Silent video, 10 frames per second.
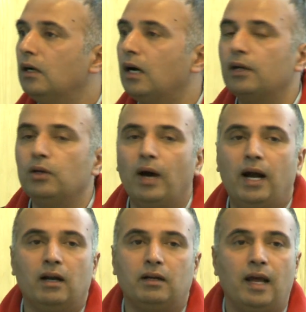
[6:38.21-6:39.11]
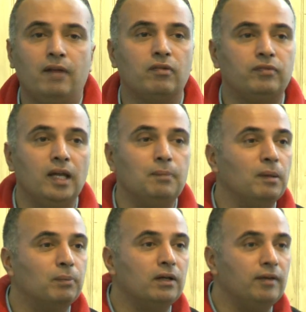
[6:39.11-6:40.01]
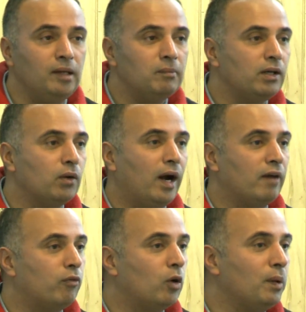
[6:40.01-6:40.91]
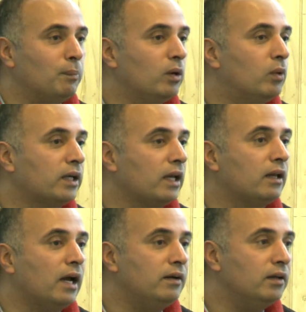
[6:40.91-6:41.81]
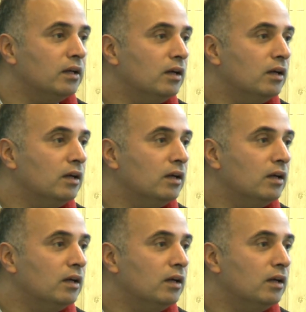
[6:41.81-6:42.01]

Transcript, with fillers: uh, you had a 10, 15 people team and you had four people working in IT